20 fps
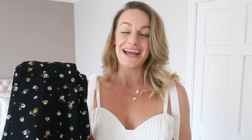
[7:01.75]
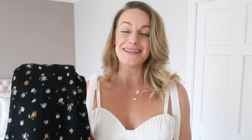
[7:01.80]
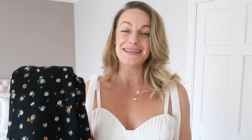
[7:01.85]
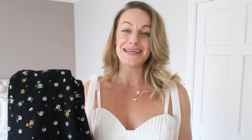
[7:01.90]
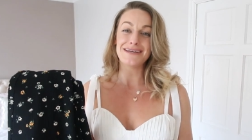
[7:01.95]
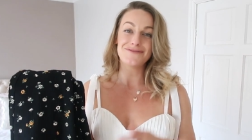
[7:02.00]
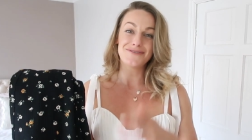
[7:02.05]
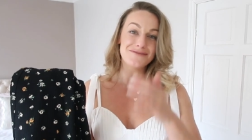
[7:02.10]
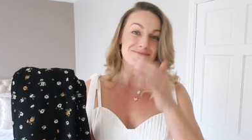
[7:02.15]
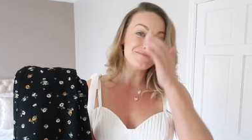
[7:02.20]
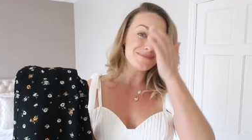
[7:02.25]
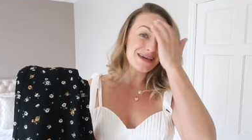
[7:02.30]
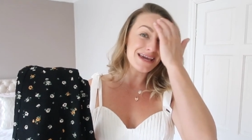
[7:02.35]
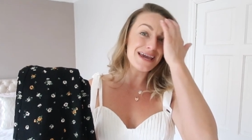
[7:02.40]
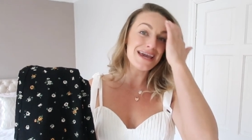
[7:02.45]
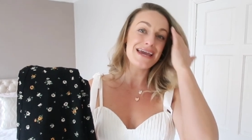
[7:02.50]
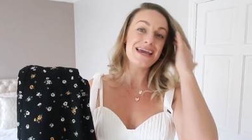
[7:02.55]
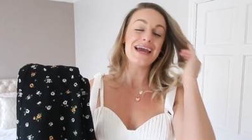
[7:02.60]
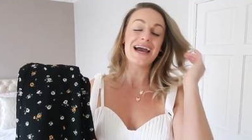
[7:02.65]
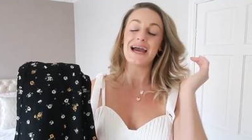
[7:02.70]
I think for
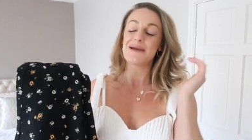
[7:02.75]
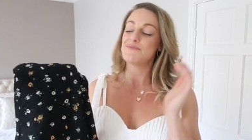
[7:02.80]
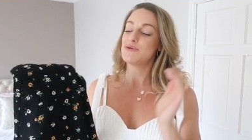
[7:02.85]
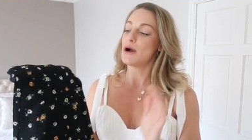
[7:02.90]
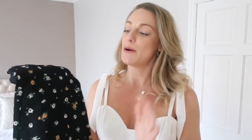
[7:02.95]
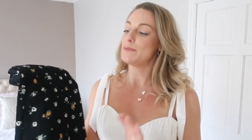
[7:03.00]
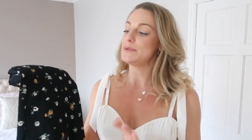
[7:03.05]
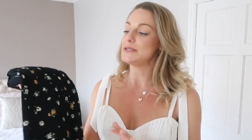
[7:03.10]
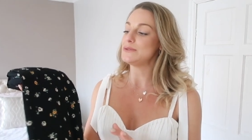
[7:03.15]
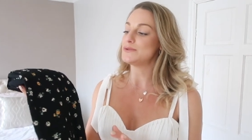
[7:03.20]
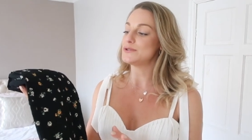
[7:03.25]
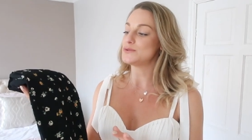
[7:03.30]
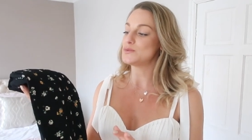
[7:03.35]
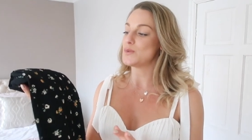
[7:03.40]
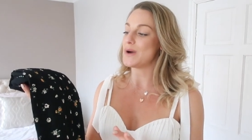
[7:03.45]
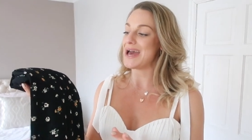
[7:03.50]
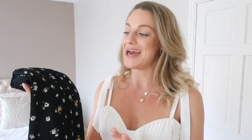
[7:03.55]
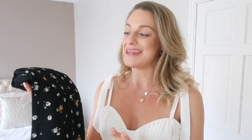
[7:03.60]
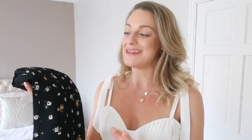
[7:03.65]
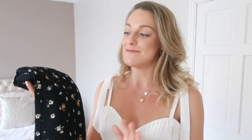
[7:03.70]
me, I probably would
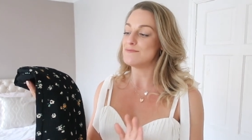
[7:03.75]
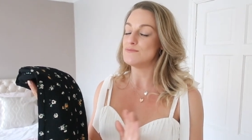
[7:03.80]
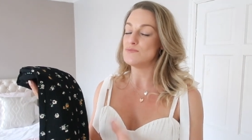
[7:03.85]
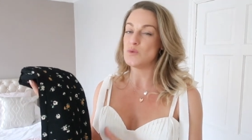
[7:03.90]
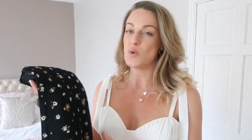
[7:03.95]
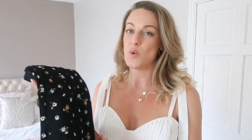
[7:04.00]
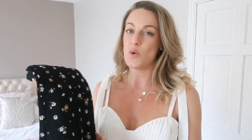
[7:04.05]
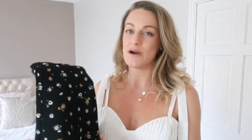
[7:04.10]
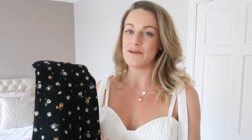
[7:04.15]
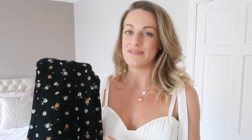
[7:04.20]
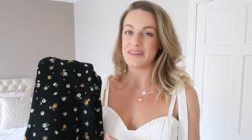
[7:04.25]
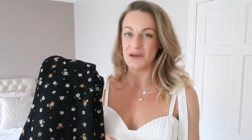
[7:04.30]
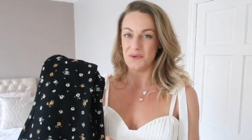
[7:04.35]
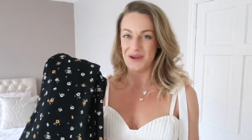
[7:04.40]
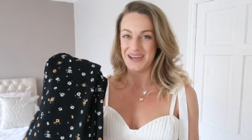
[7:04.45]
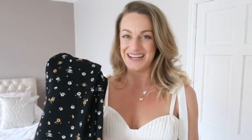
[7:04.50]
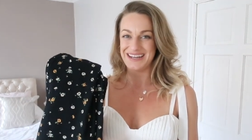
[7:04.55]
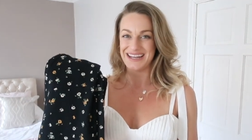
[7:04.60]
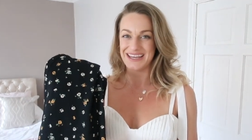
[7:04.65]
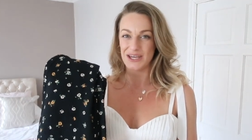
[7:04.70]
wear them more if they were
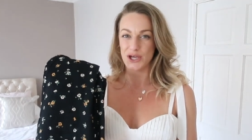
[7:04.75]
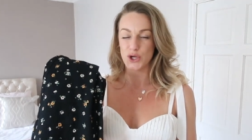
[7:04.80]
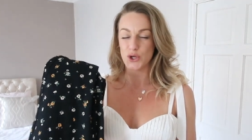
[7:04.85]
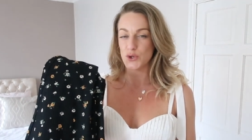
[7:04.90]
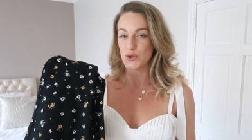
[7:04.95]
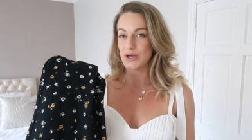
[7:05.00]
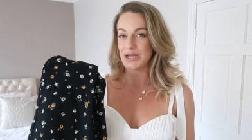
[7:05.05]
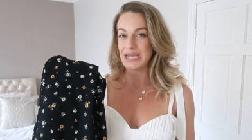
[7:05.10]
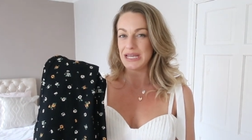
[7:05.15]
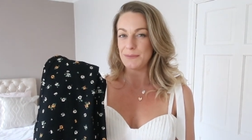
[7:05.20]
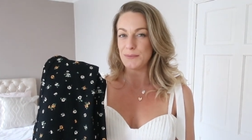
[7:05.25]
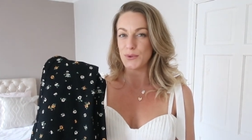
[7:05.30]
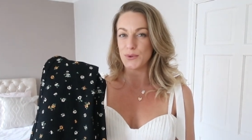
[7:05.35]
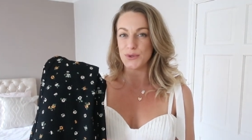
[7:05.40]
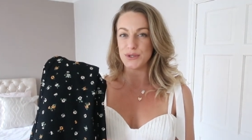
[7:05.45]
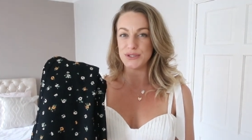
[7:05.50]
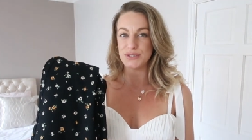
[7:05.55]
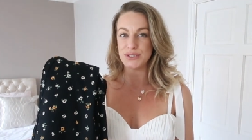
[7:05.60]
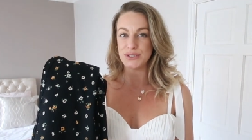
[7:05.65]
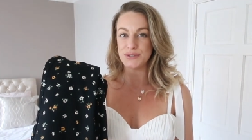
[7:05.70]
in like a cream
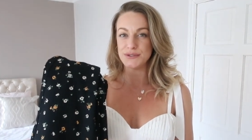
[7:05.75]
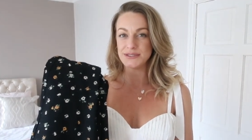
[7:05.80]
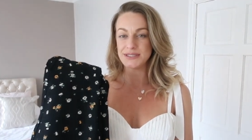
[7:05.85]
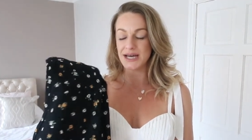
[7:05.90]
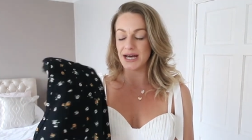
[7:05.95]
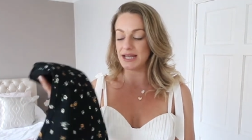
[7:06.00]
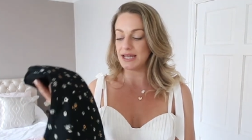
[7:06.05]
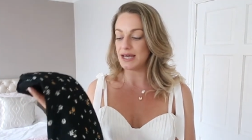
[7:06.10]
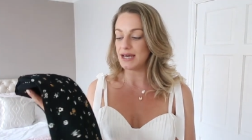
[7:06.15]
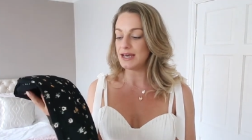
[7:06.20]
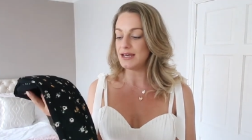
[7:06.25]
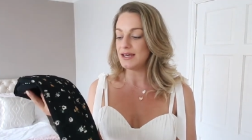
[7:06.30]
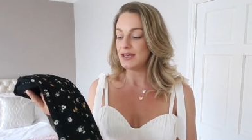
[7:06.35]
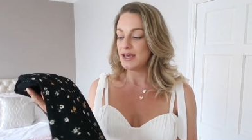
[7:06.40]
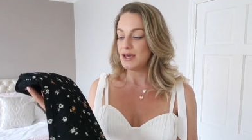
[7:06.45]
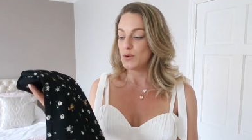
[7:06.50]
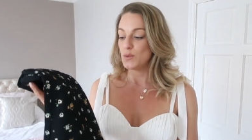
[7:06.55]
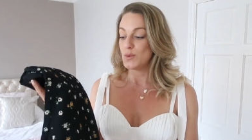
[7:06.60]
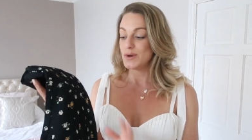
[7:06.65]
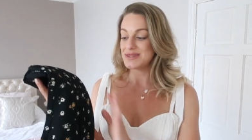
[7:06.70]
or a nude colour
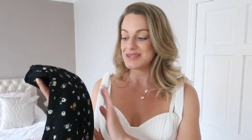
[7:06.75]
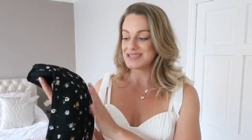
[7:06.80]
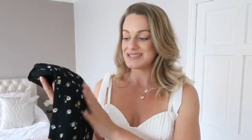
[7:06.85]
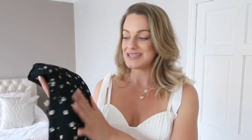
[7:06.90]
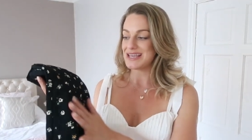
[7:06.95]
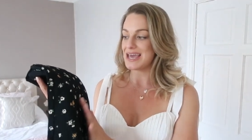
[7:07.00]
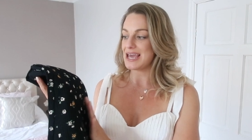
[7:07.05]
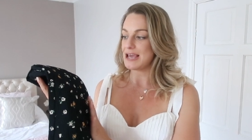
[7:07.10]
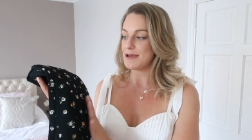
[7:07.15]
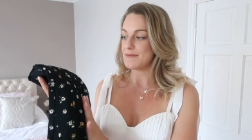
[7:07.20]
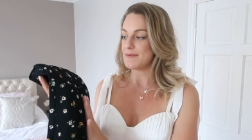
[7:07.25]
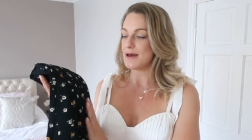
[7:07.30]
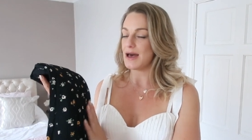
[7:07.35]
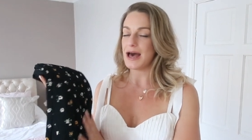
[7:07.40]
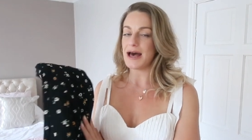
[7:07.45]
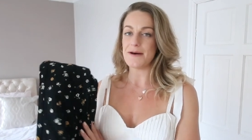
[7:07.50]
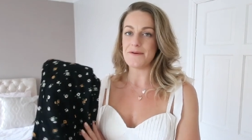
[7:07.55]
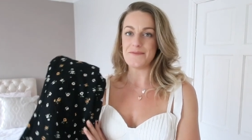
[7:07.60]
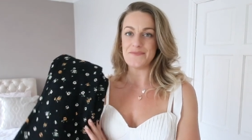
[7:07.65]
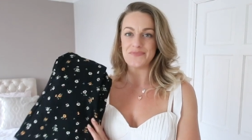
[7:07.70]
with the same
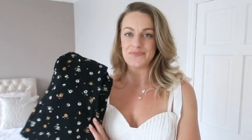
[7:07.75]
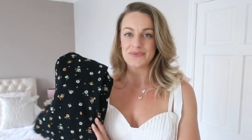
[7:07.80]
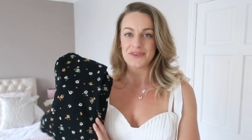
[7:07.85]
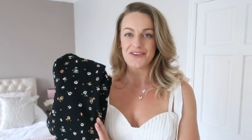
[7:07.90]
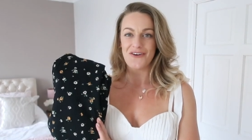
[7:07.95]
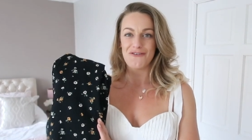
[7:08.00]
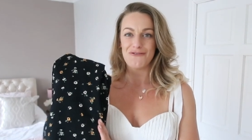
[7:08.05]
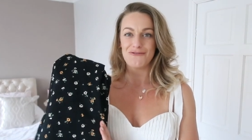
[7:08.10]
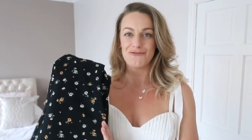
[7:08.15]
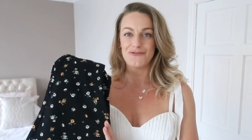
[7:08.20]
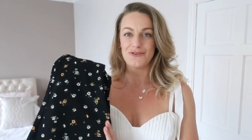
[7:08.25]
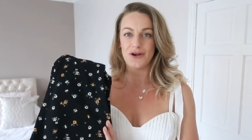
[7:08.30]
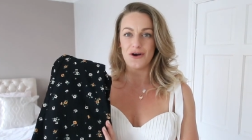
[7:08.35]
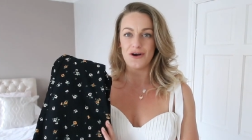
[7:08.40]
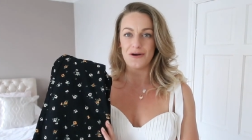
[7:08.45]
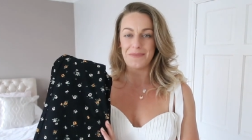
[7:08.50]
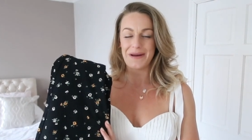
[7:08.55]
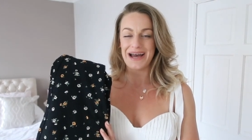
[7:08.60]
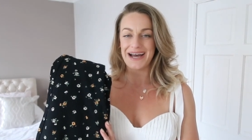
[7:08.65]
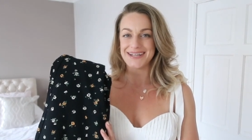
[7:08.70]
um,
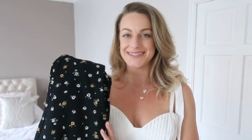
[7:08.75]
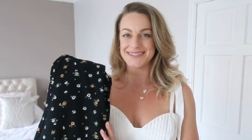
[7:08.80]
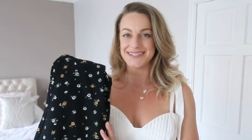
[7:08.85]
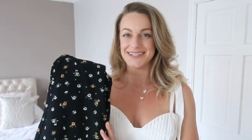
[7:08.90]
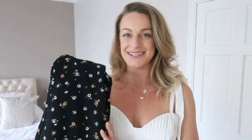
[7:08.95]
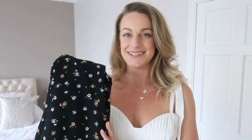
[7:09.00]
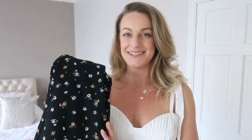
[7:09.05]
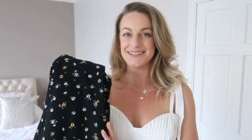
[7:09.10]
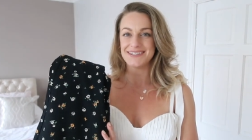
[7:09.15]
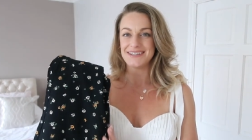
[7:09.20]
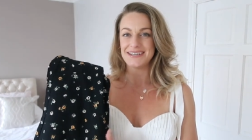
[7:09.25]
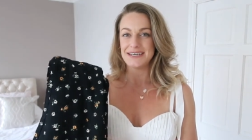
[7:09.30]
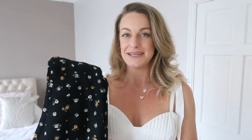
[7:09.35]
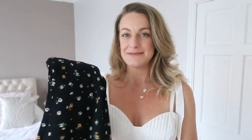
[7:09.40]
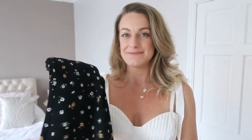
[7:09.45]
floral pattern.